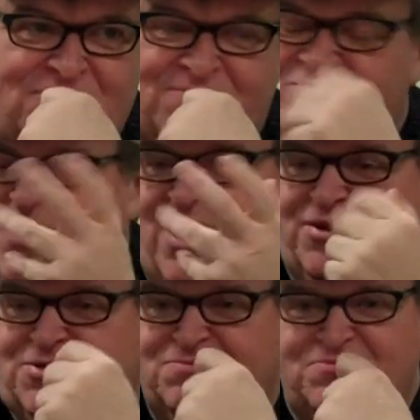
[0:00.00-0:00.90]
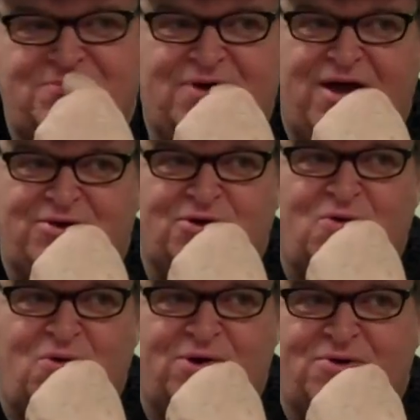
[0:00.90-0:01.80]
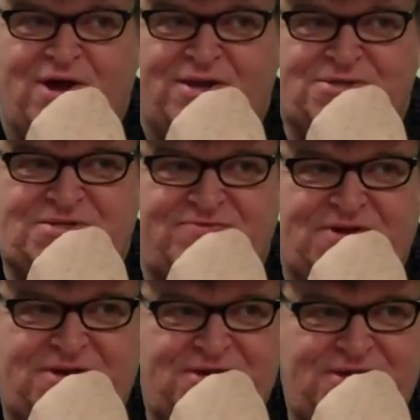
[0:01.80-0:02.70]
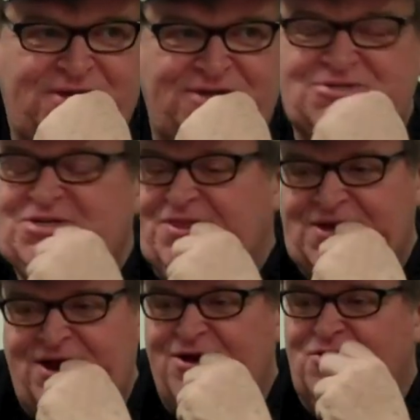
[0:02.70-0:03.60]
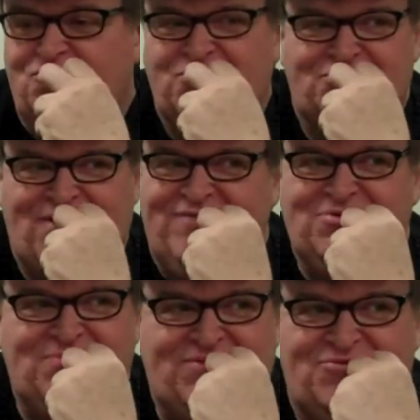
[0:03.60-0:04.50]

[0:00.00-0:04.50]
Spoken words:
with a Honda Accord or Honda Civic, and just get in the car and go for a drive with me